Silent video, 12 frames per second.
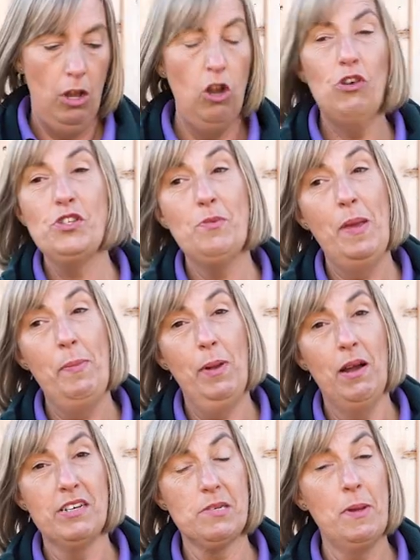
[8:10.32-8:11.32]
Lots of
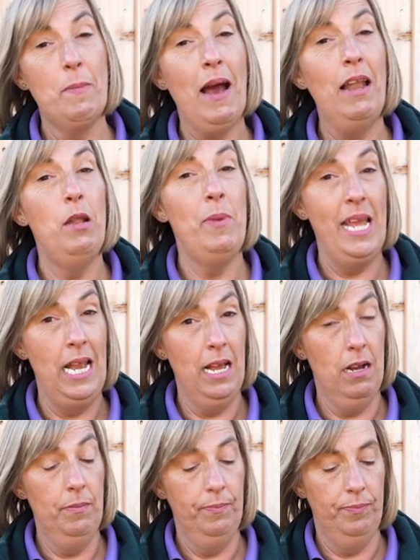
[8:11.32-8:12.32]
people ask me about
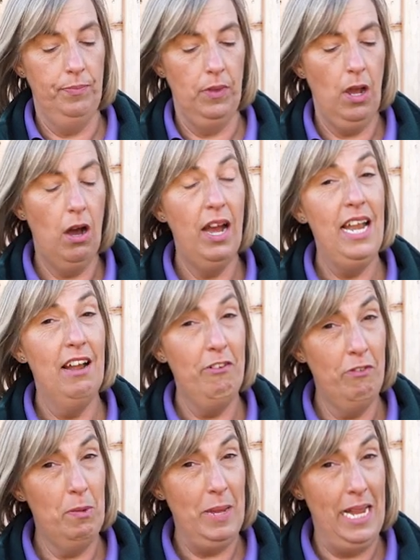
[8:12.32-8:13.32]
lobelia. I
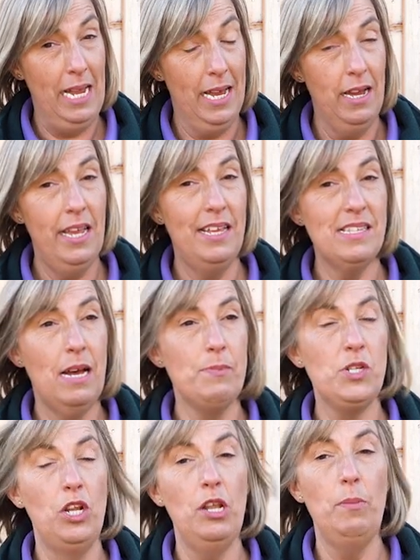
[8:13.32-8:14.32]
love lobelia, it's
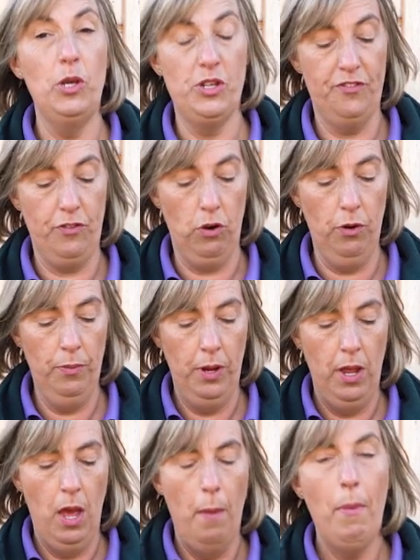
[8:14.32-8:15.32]
absolutely beautiful,
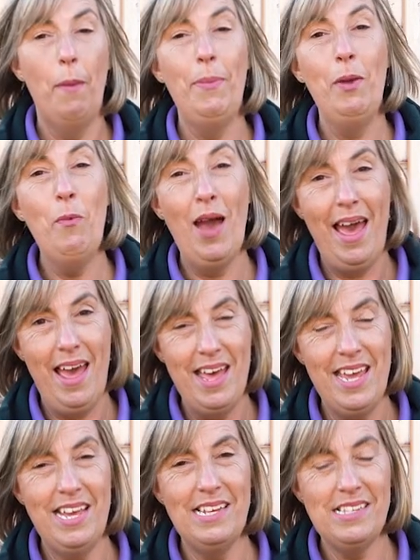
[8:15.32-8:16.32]
but
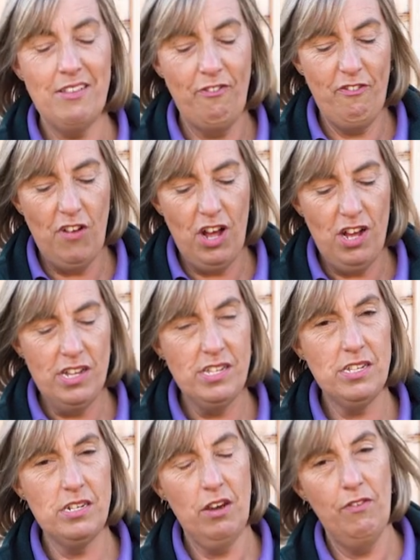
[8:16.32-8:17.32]
beware, it is the
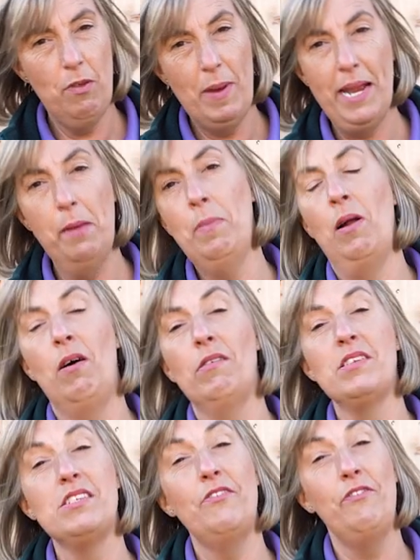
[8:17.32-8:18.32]
first of the bedding
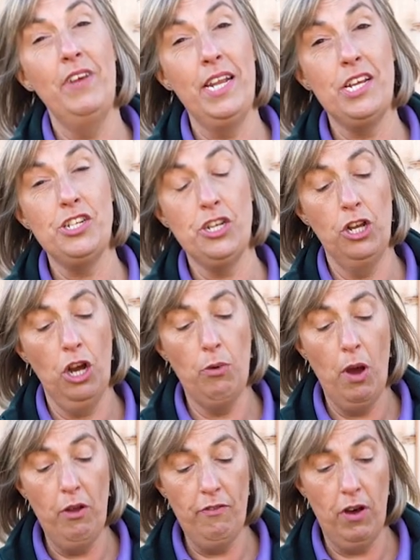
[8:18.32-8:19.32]
plants to finish and
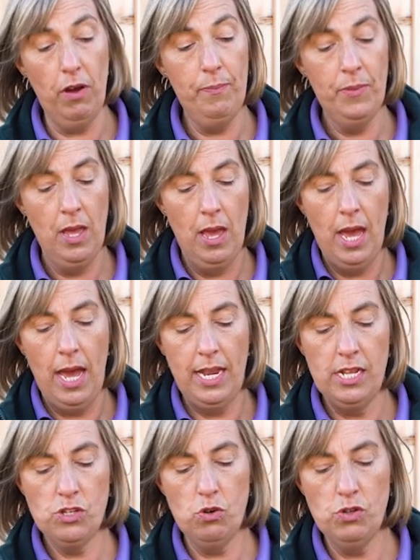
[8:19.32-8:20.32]
go over, and
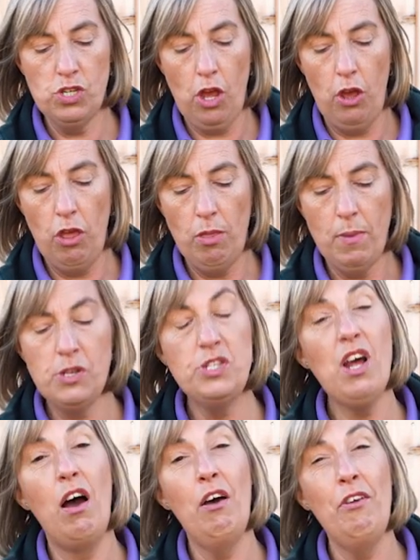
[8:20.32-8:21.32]
it is also the
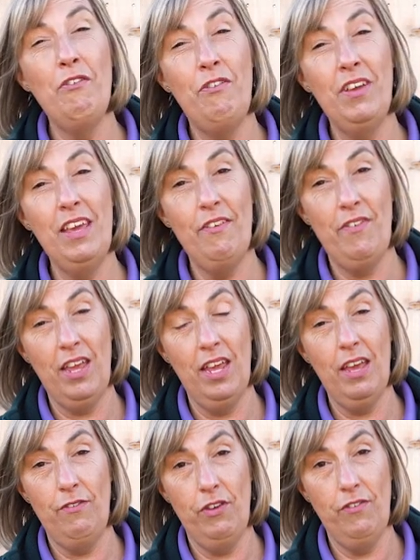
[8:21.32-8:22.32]
most
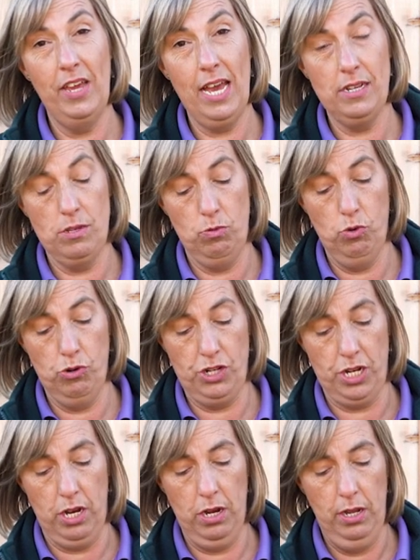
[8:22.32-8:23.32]
unforgiving if you forget to
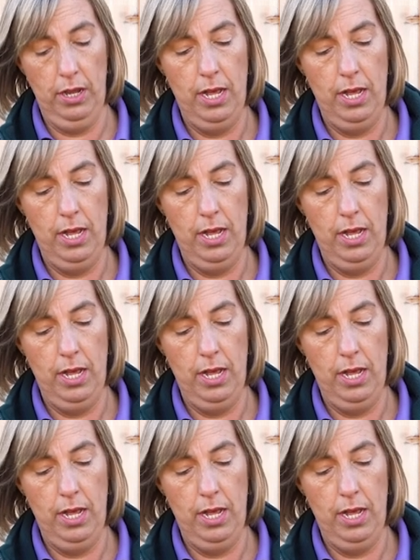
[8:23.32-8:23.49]
water.